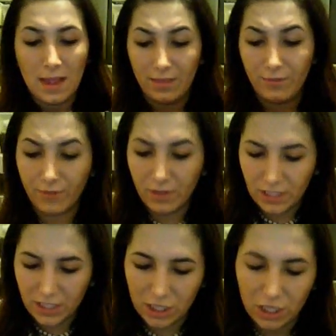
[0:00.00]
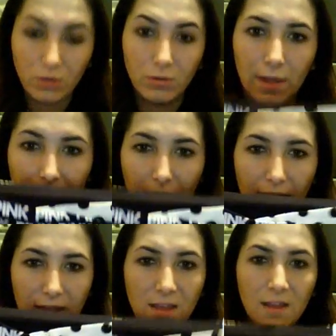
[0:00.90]
And they're really cute, like
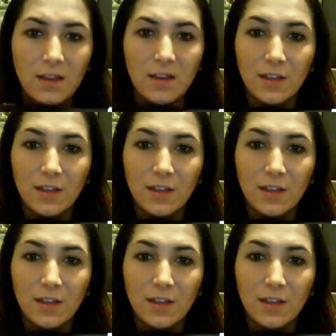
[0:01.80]
they